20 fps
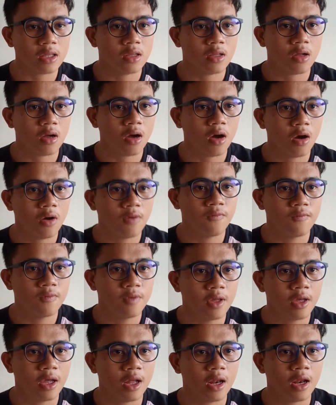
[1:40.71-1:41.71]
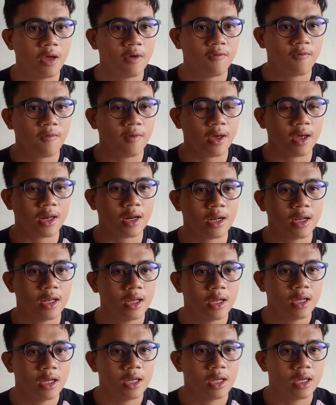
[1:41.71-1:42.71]
of the lever
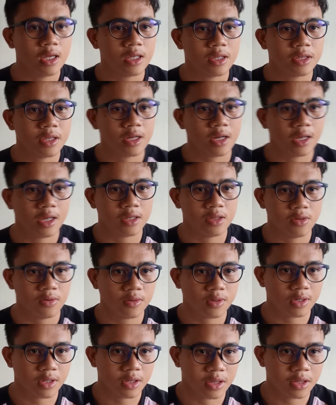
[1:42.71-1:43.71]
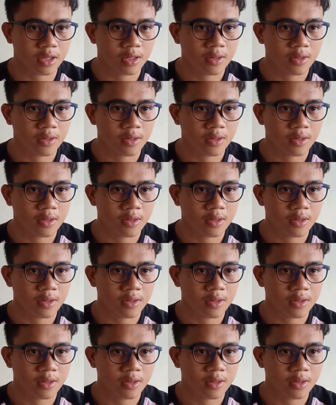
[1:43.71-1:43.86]
is reduced.